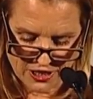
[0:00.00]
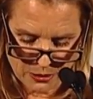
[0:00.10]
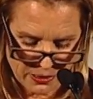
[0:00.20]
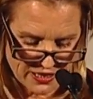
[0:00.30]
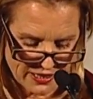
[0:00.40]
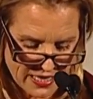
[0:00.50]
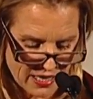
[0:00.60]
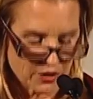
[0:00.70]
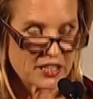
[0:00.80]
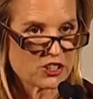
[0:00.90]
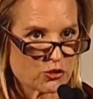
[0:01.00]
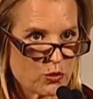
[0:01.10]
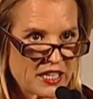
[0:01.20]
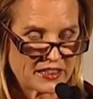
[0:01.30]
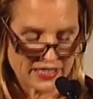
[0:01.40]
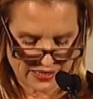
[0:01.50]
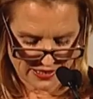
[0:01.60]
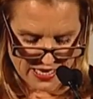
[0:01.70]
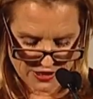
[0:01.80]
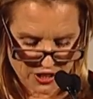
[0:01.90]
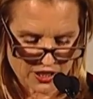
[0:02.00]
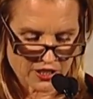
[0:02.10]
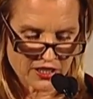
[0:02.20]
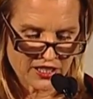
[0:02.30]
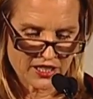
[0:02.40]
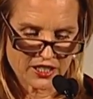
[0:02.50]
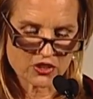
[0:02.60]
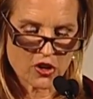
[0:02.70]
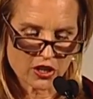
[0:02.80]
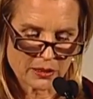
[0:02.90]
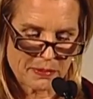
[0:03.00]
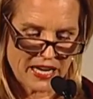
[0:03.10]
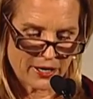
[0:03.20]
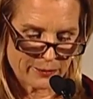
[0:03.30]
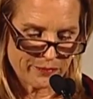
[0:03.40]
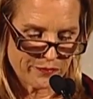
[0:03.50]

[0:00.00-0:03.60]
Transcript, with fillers: speaking out is what this center is all about.